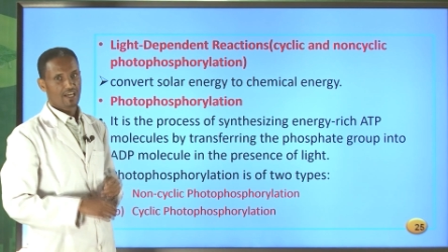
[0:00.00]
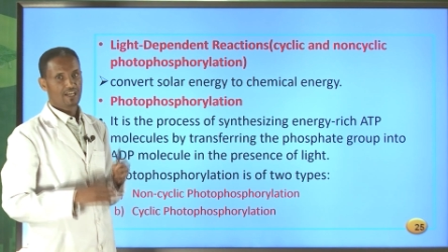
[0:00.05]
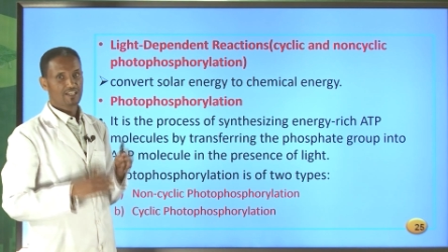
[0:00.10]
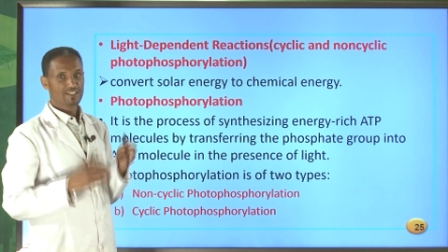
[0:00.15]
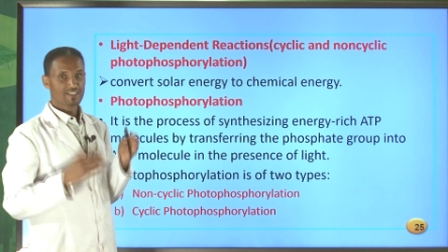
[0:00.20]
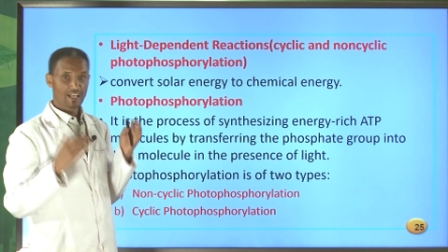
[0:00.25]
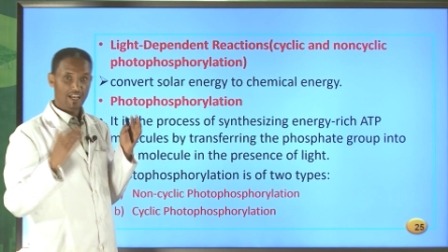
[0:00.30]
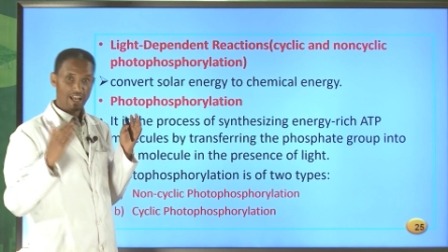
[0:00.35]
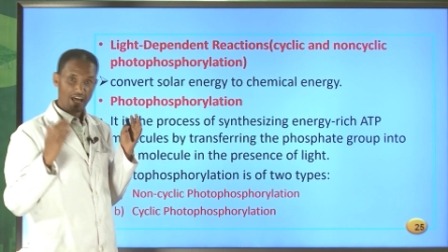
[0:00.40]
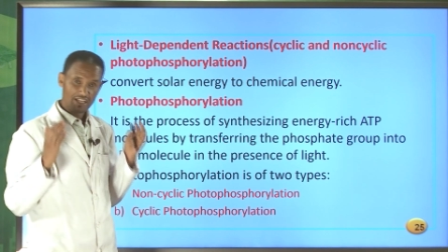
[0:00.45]

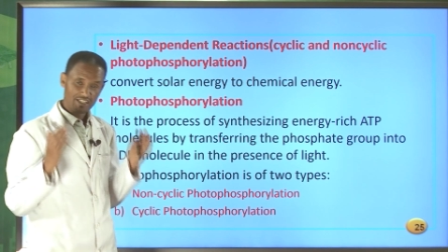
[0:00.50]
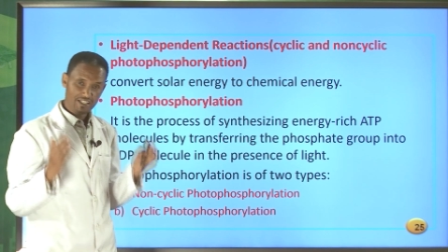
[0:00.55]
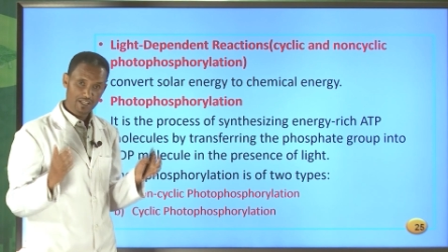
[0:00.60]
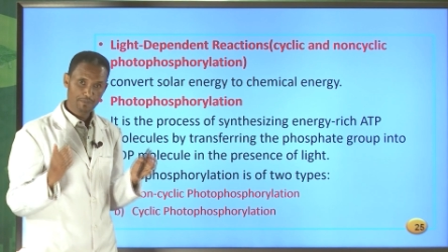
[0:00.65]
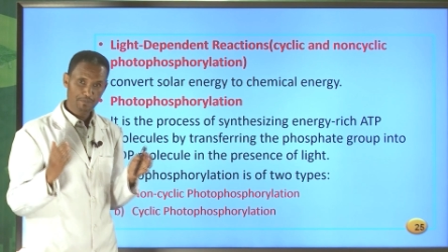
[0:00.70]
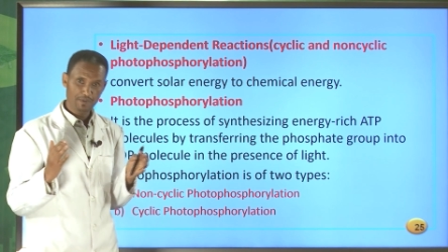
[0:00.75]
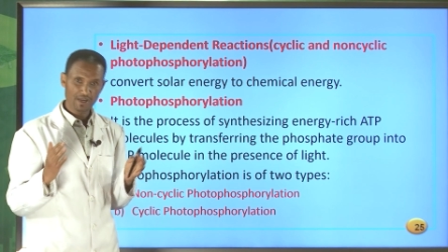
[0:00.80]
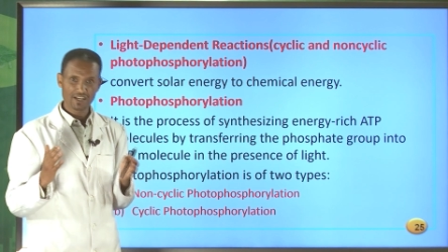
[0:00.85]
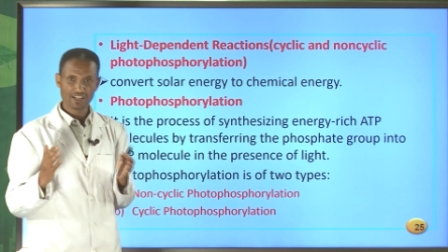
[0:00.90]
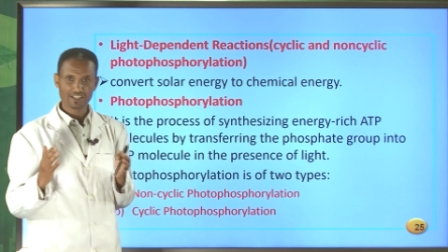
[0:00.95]
In the light
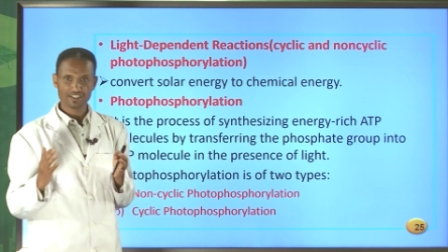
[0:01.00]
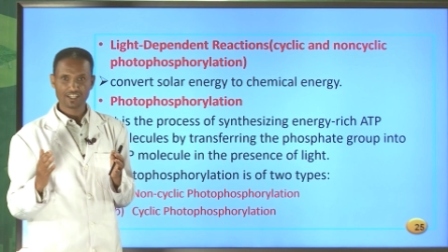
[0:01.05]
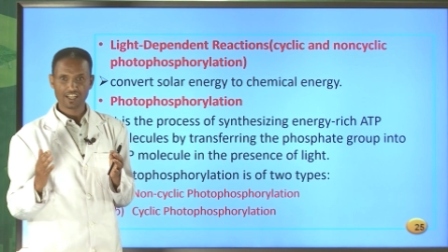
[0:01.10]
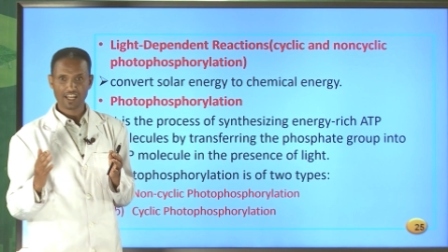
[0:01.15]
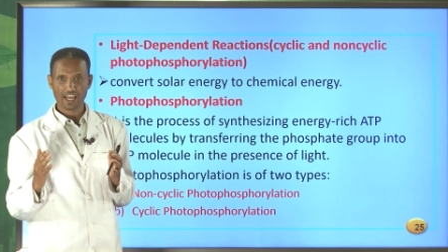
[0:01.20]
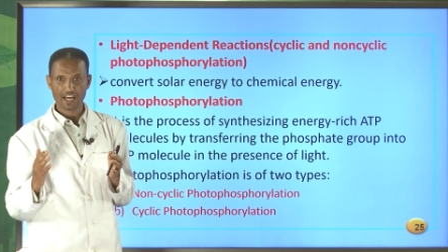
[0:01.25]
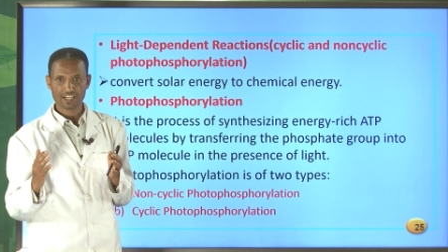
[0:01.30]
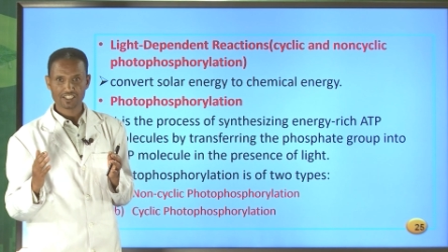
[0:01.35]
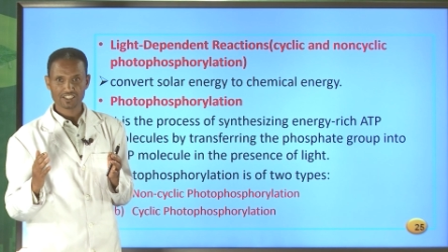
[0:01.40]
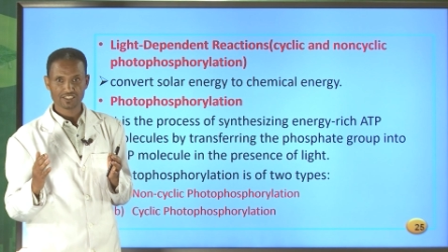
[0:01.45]
dependent
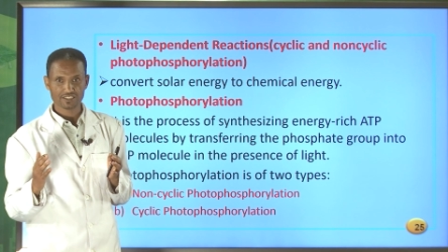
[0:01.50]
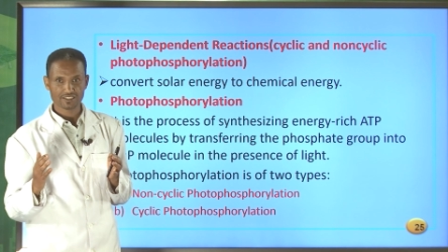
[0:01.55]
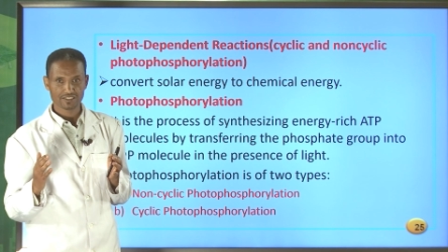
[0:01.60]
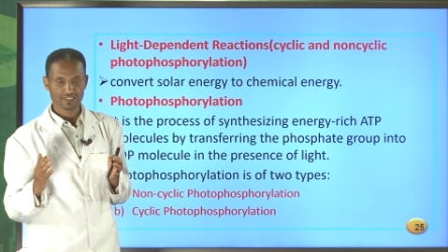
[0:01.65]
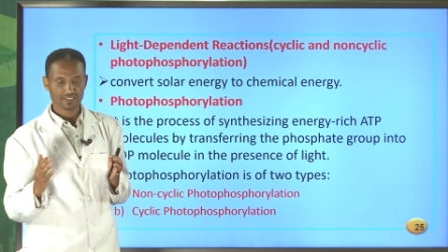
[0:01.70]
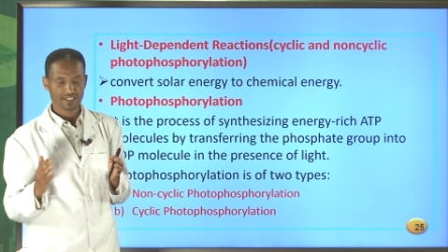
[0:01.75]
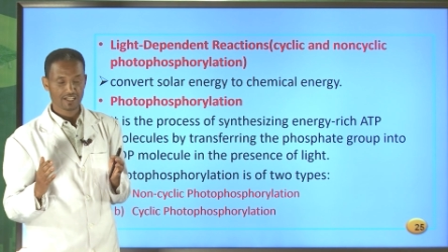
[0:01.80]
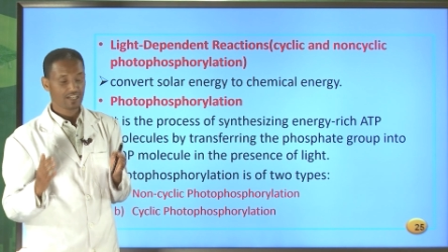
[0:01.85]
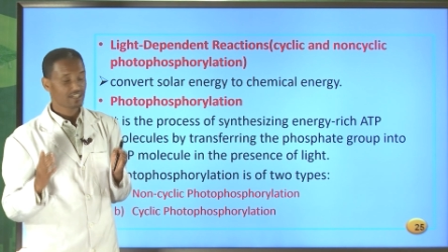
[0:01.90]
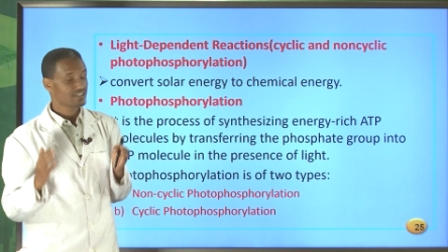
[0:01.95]
reaction,
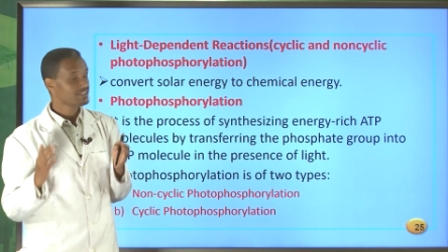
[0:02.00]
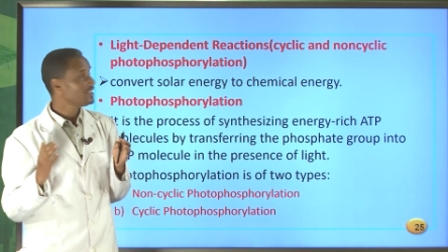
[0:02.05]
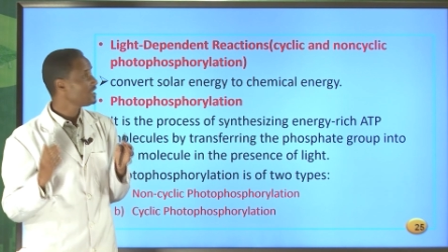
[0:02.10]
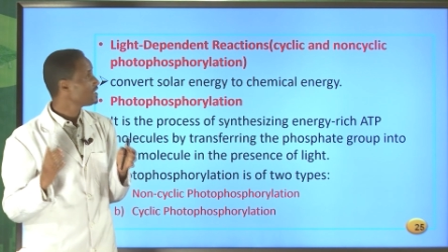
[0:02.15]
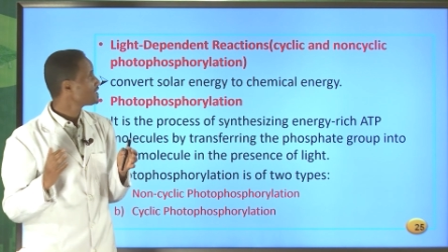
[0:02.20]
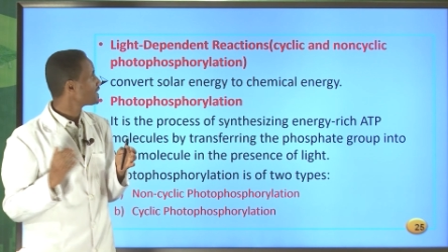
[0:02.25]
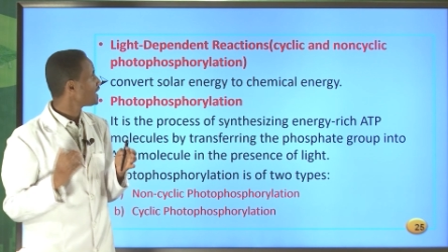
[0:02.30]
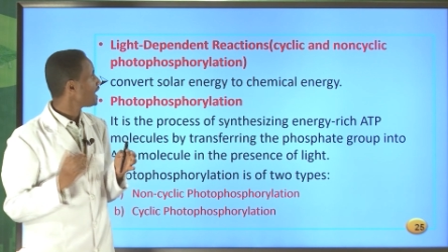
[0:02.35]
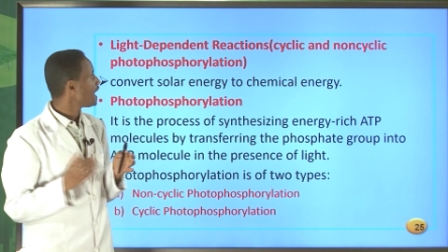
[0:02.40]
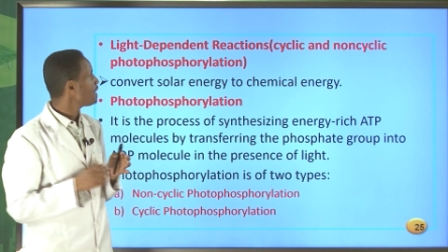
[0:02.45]

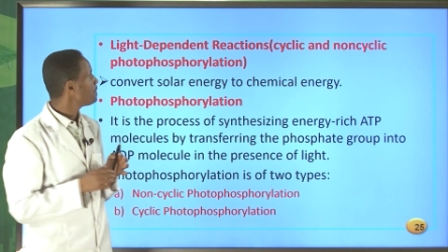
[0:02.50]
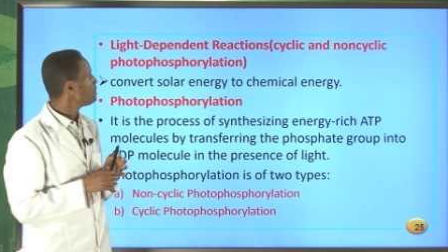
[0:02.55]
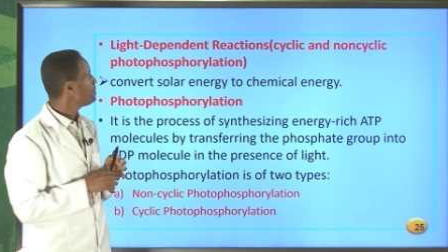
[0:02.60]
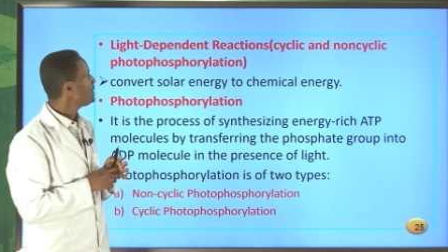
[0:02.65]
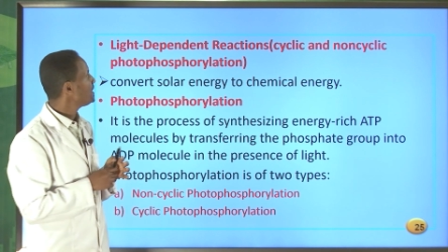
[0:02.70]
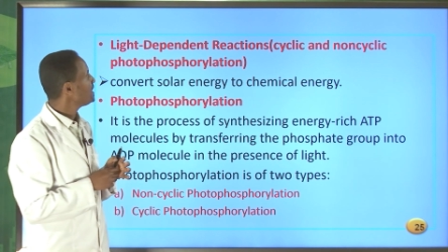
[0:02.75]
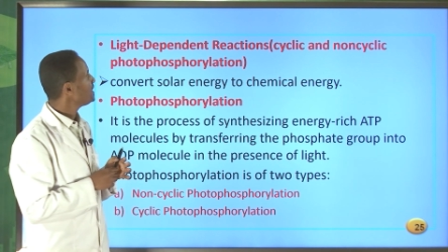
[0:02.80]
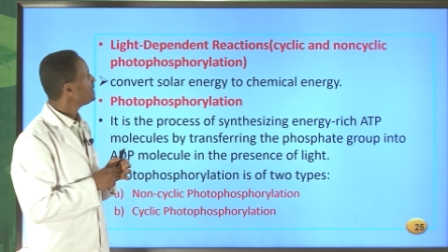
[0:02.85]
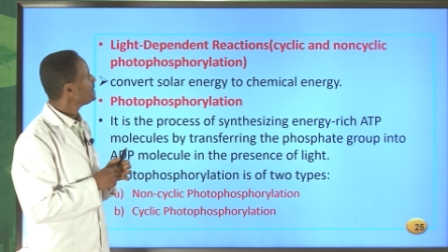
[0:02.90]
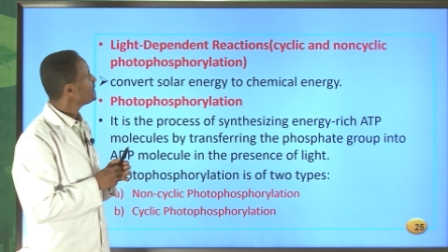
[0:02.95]
this can
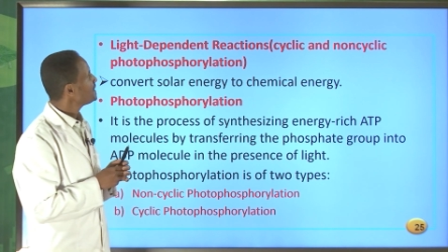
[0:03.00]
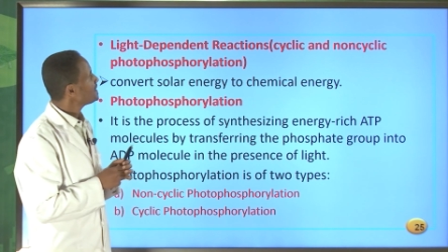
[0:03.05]
be